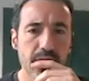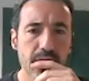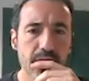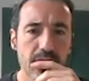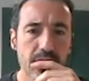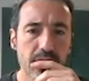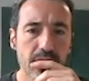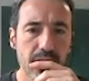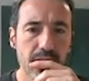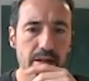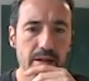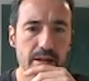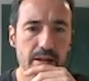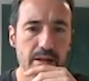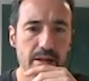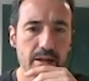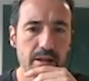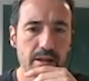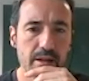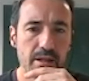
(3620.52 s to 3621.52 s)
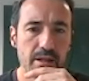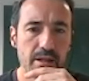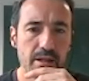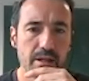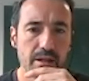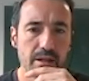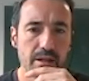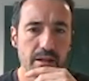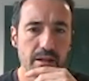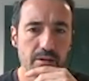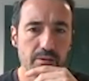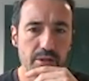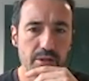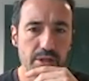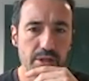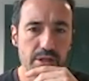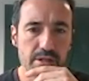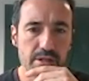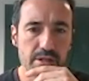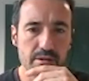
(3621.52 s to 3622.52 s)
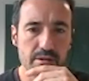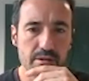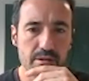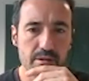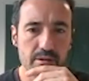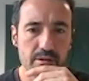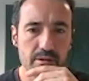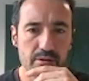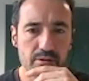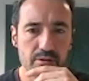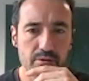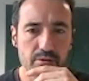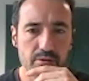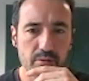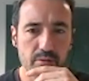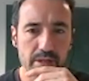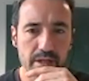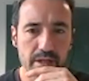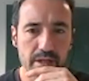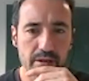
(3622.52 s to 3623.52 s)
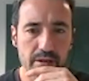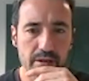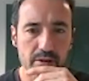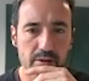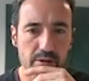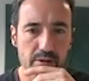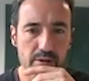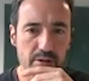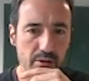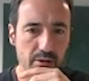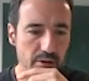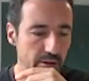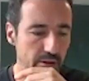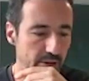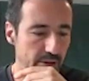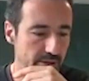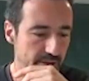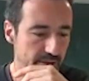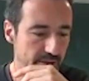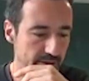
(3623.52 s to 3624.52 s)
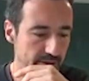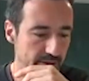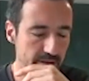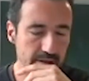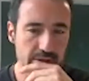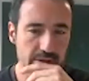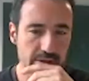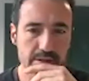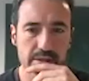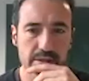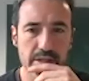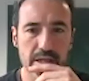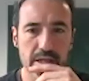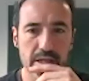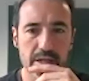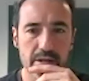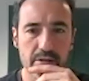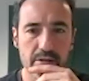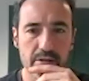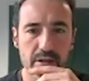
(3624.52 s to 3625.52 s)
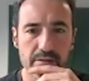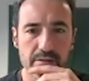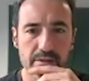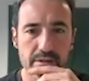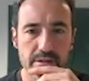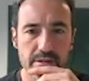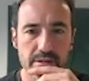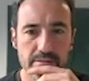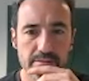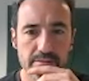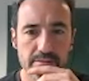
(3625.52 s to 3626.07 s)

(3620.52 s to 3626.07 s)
Okay, which is through what I called colored Cayley graphs